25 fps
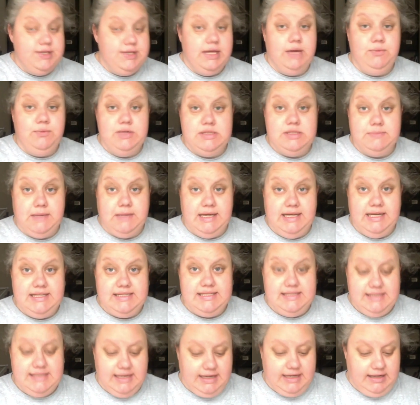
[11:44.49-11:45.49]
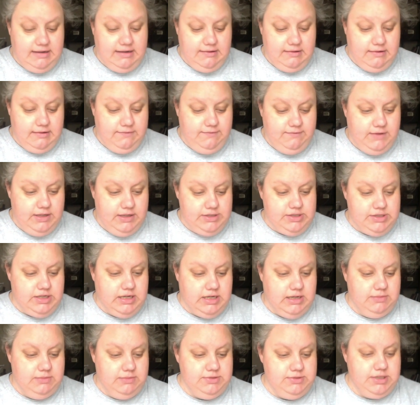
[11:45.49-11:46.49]
that was my second finished
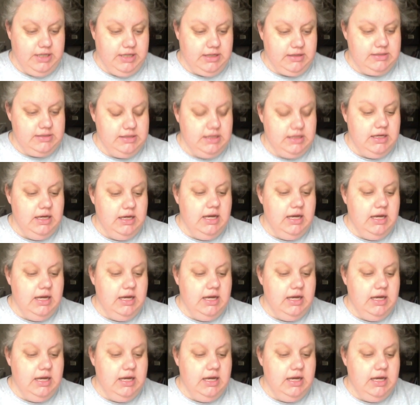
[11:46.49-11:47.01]
object.